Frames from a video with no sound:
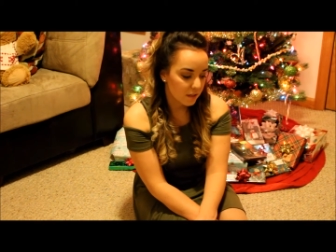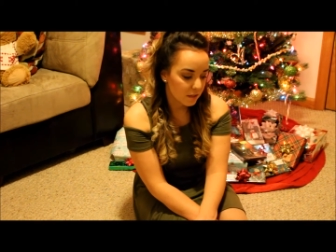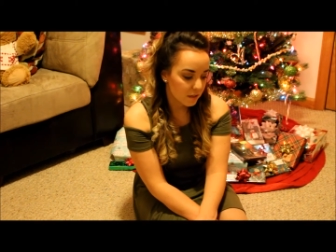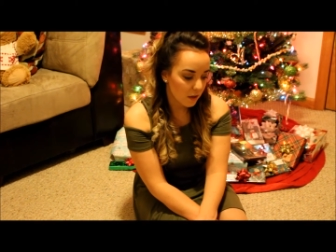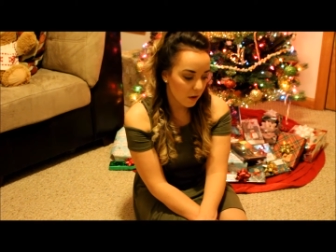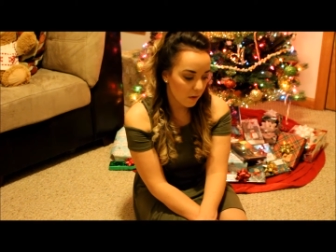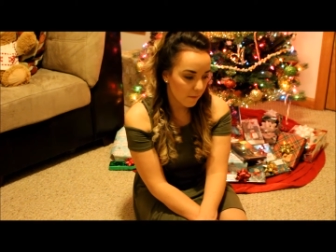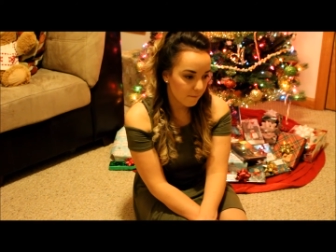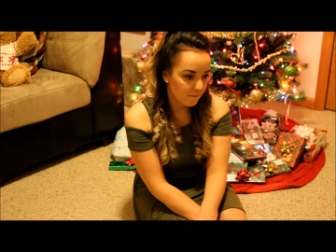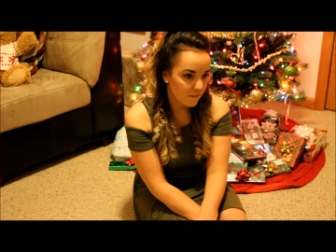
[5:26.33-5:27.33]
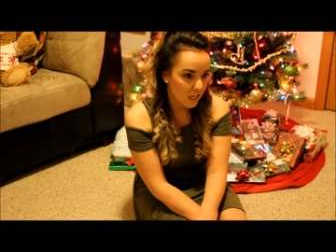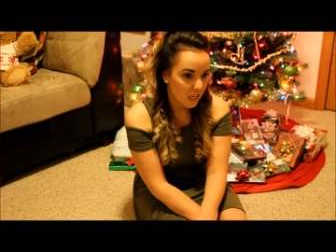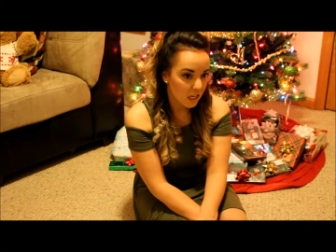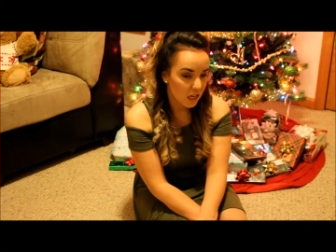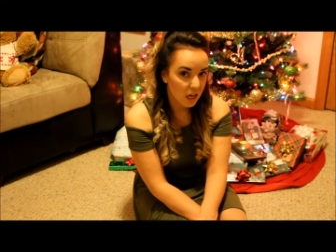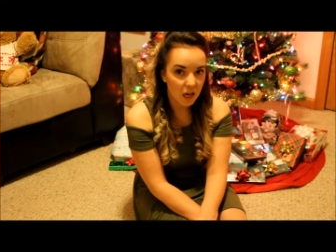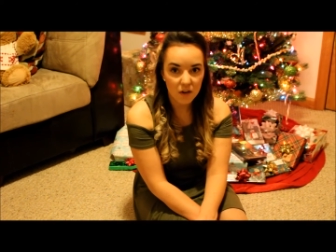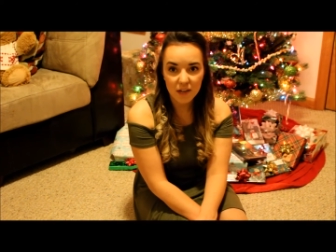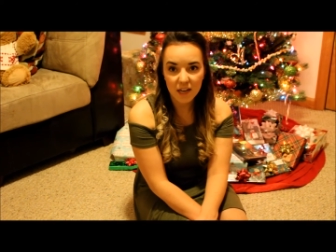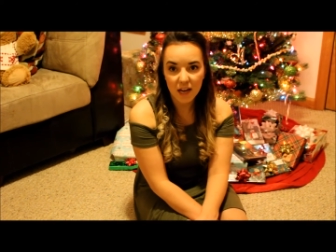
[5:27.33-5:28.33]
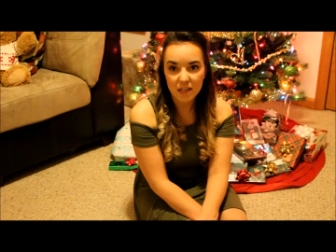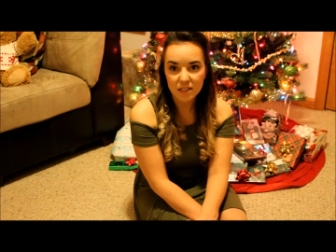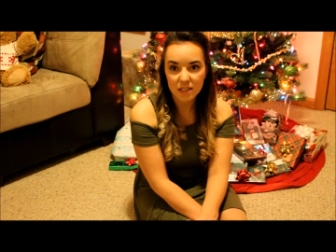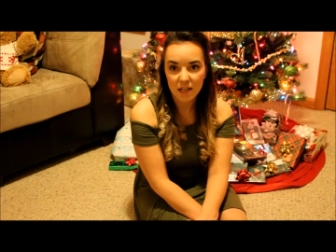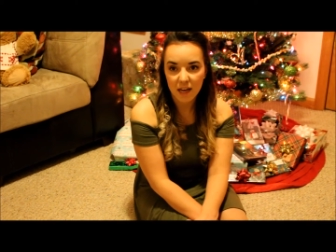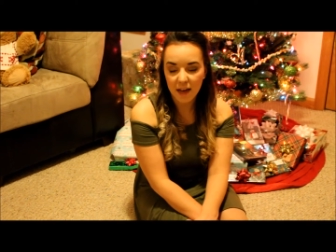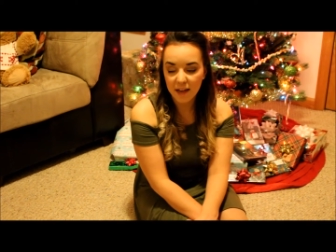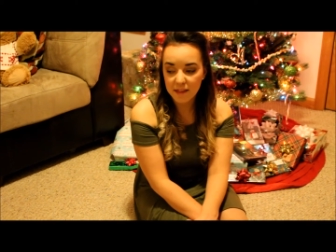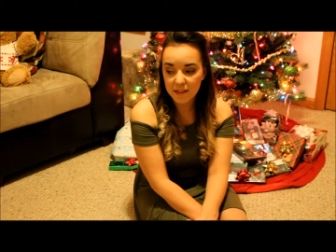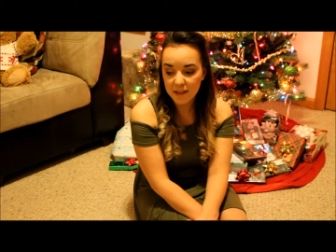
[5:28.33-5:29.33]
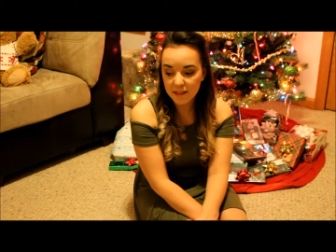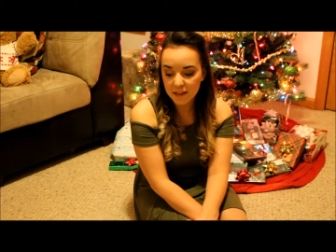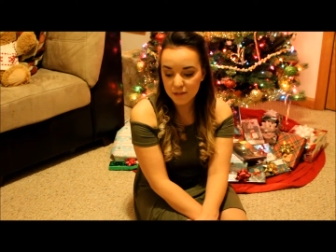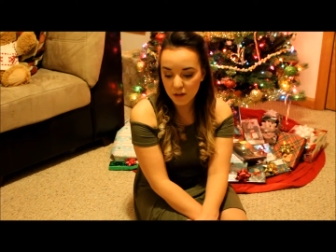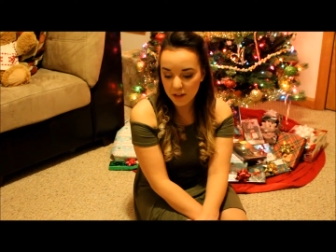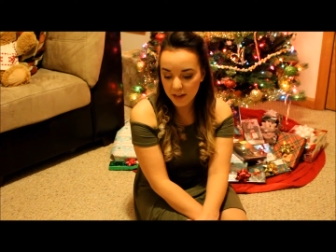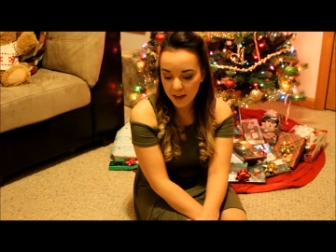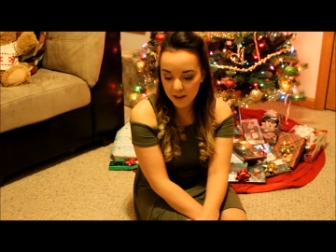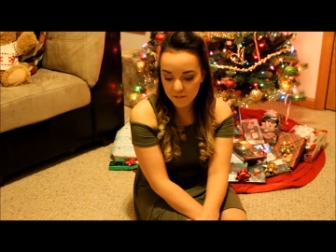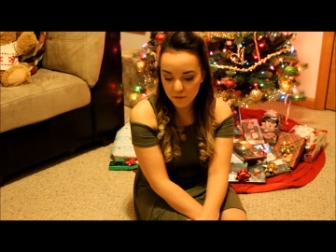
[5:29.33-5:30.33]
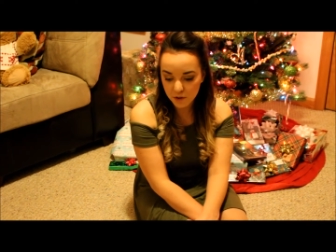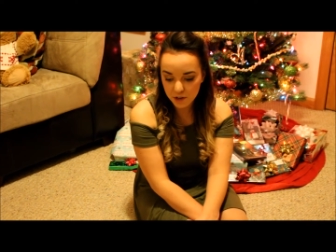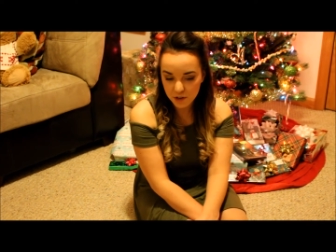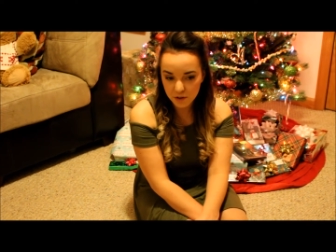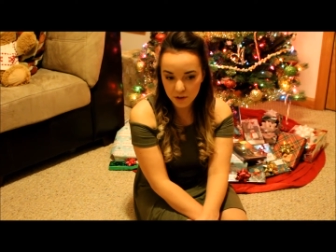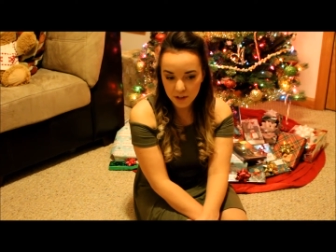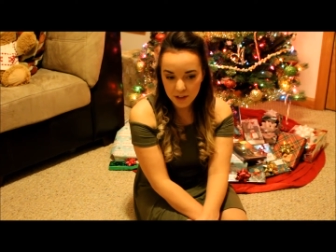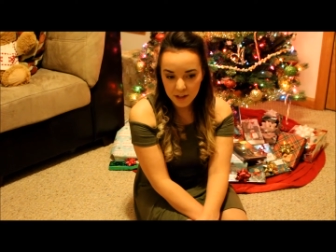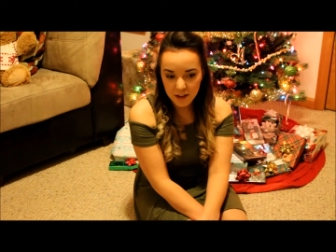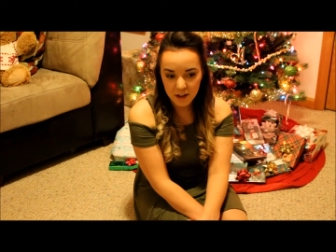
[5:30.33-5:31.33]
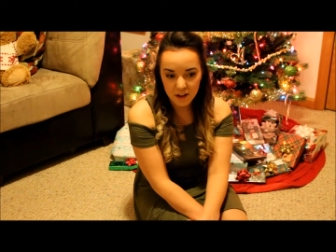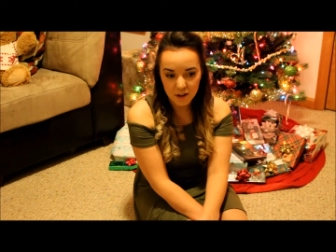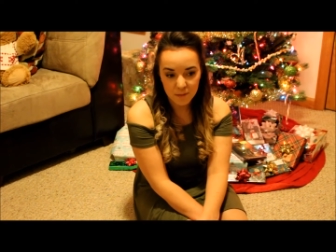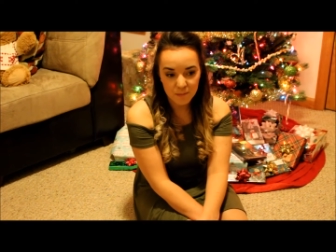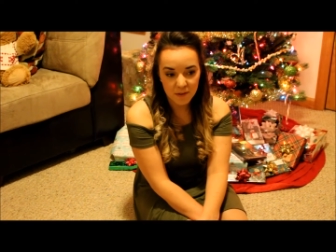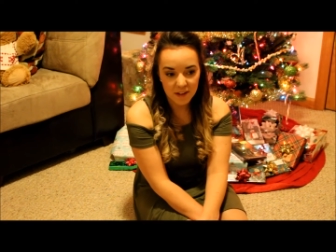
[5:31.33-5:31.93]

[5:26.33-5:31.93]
So, all right guys, I think that's all I had for you. Um,